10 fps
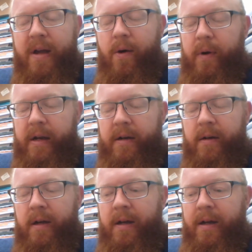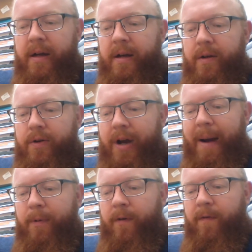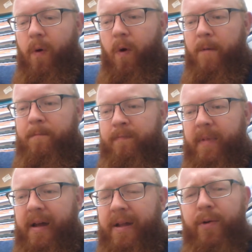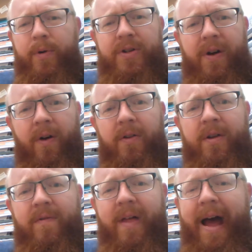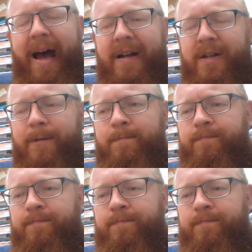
going into chapter 4. And the result of that,